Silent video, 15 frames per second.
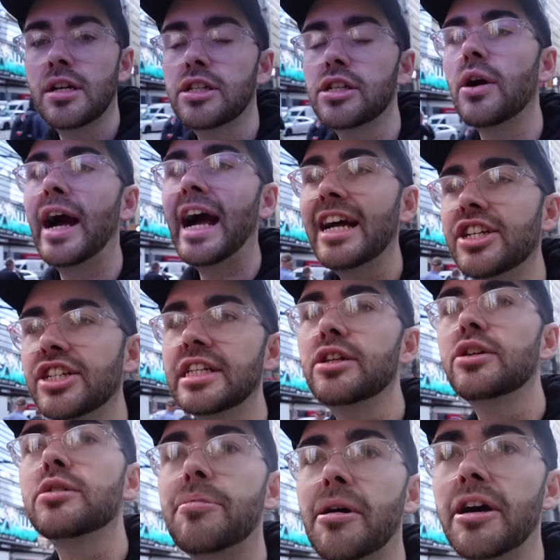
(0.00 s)
So Ashley,
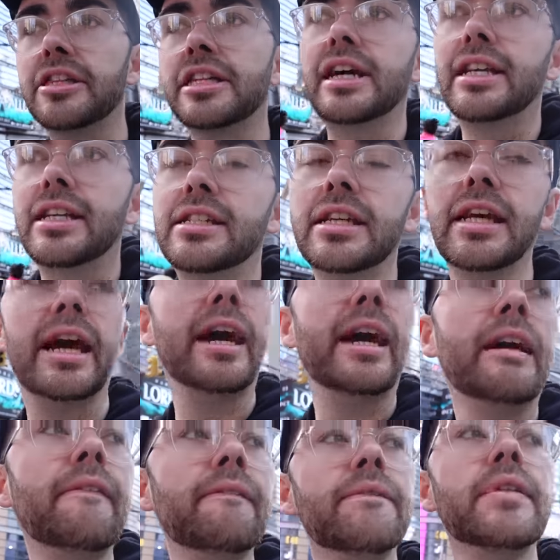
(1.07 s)
whose birthday it is
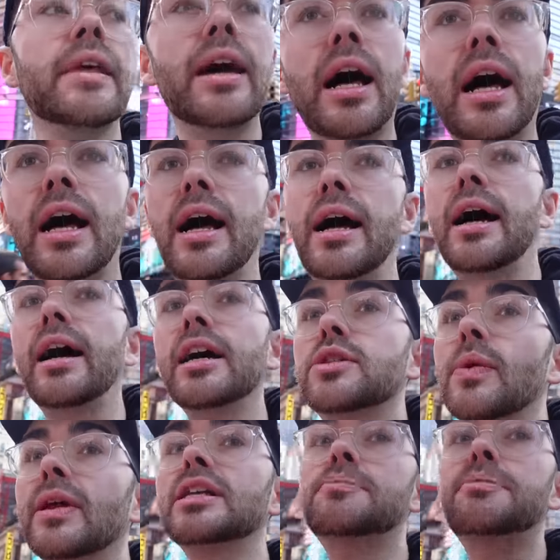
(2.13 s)
today, uh, as
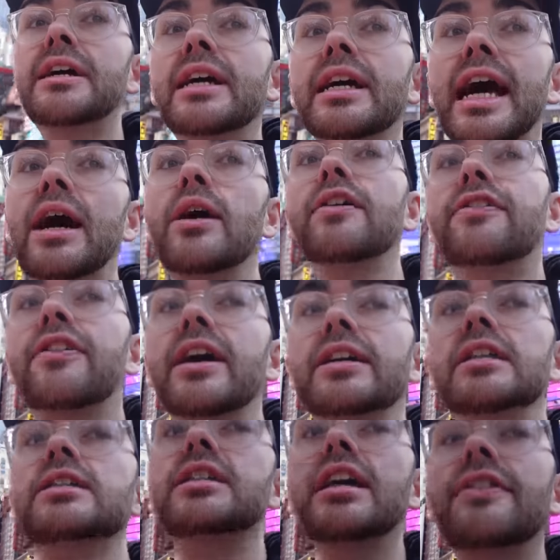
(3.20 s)
well as being our
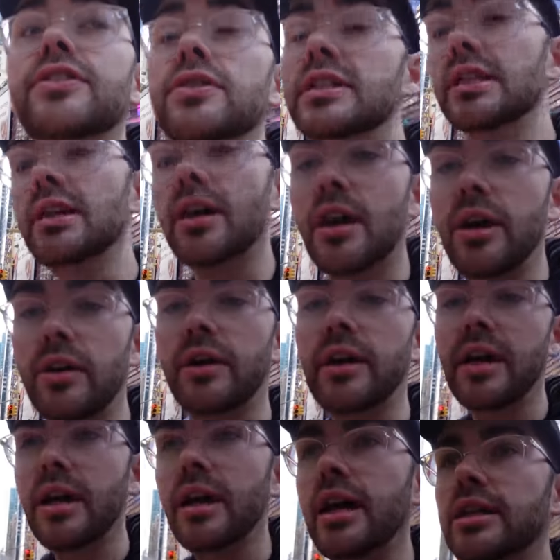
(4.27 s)
friend, if you didn't know,
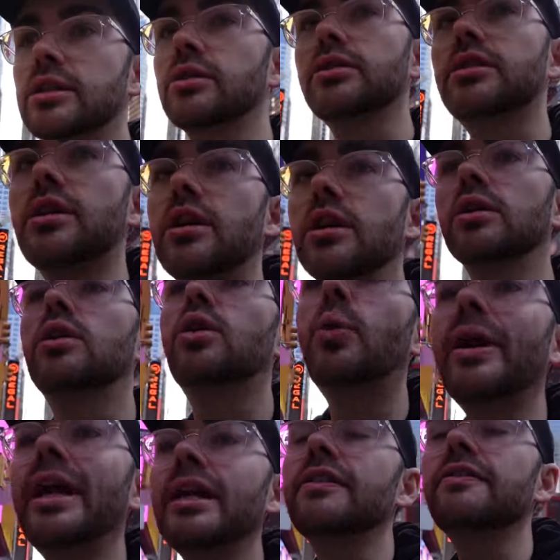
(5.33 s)
is also
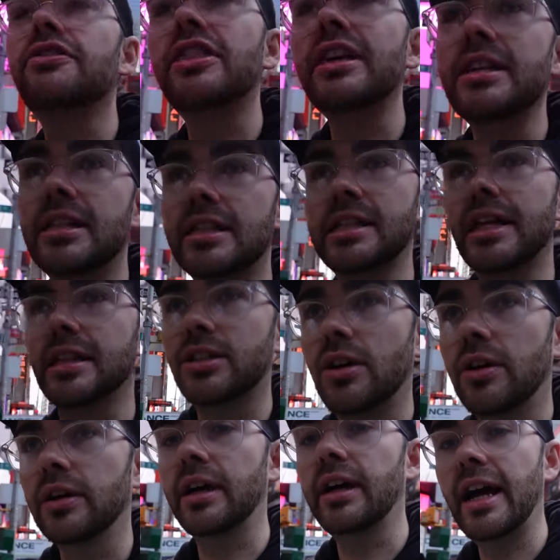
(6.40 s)
queen of theatre
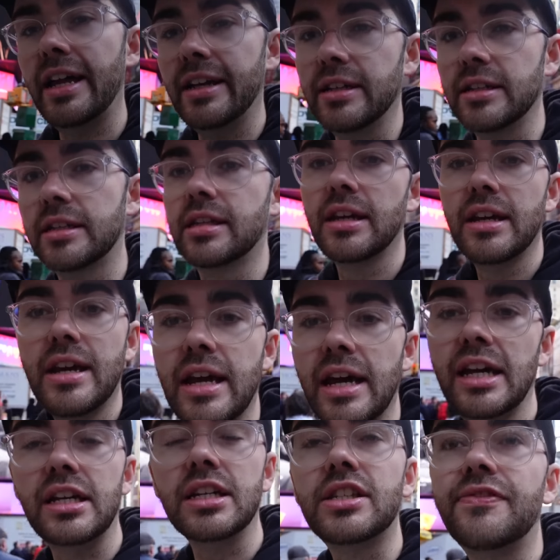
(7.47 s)
TikTok and
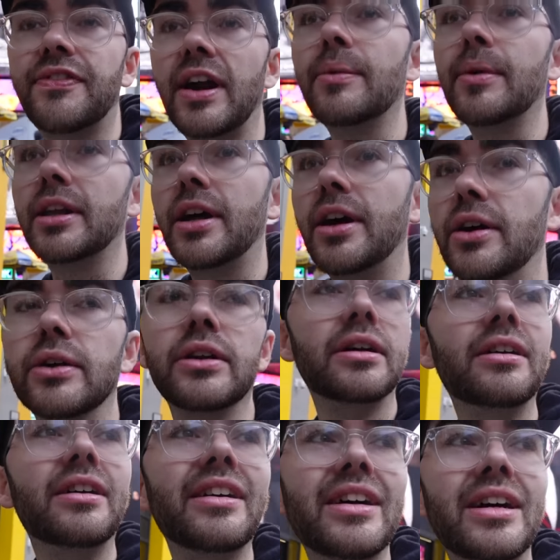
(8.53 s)
is very well known
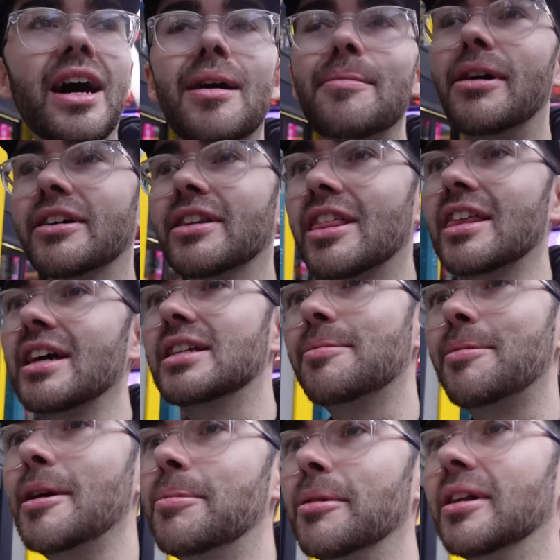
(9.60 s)
among the theatre
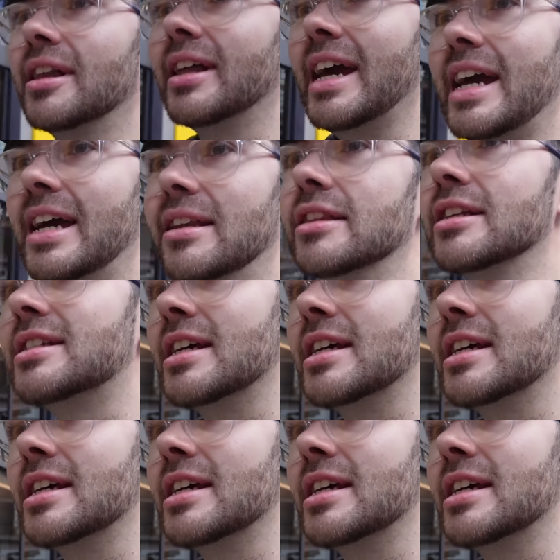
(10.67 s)
people in the